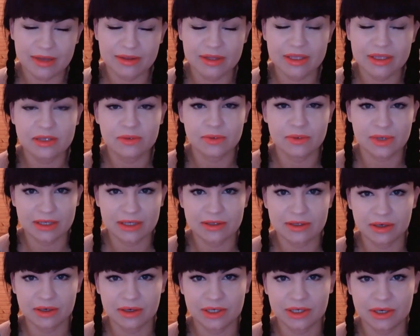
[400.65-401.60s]
that's when I
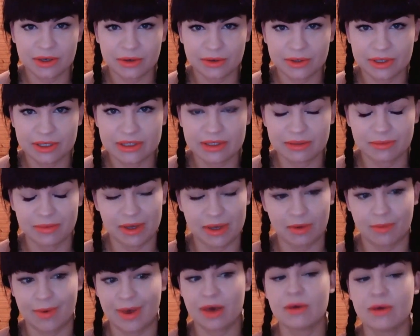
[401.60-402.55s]
start to notice I'm like,
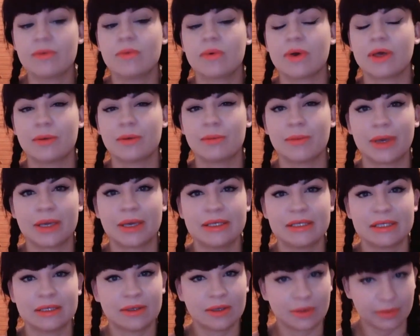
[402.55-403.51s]
wow, what am I
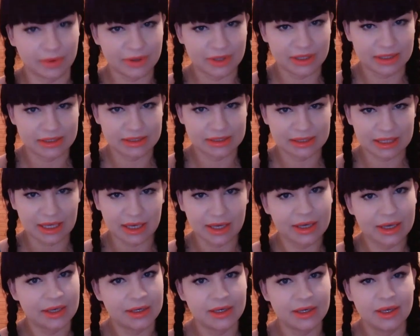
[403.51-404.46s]
dealing with
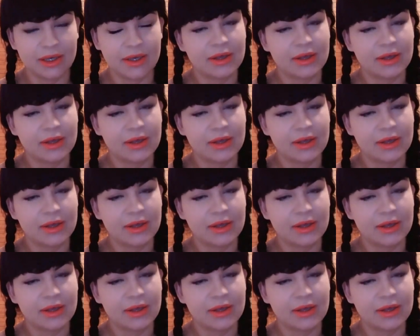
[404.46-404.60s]
inside